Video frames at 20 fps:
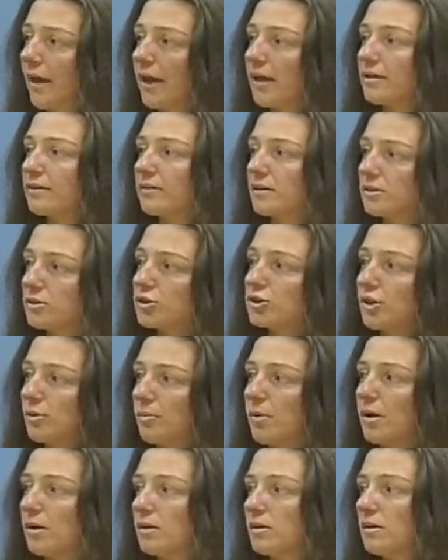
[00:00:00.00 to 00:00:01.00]
case that
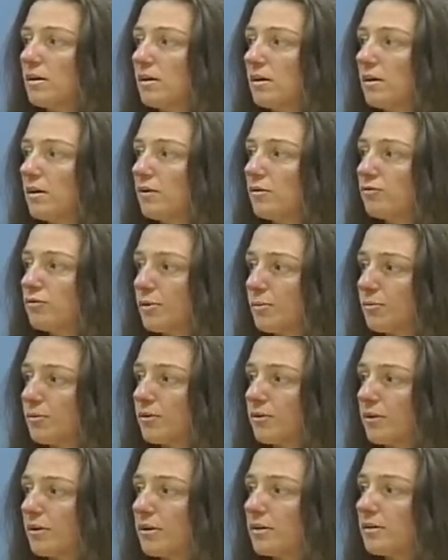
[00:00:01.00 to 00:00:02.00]
Jamal
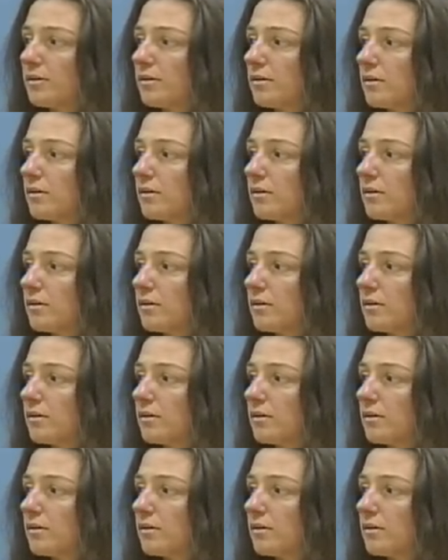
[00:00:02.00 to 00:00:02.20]
represents.